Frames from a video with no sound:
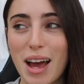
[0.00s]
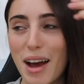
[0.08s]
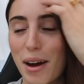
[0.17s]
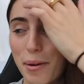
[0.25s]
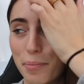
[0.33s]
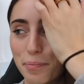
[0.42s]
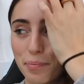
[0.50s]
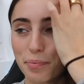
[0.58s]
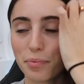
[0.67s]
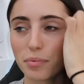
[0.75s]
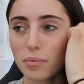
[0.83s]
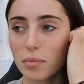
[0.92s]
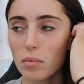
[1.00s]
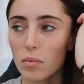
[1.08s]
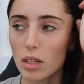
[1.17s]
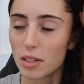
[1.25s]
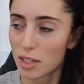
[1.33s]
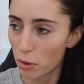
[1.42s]
Um,
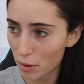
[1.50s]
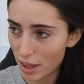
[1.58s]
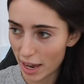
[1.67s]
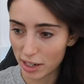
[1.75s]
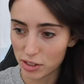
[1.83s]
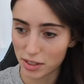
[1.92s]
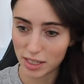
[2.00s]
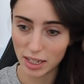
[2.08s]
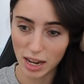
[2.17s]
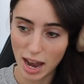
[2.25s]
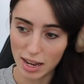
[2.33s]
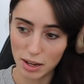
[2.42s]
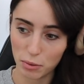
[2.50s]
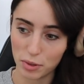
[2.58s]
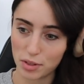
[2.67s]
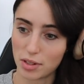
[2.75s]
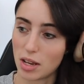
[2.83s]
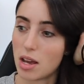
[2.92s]
so with the agency, it
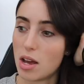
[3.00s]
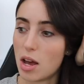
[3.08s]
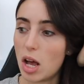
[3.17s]
was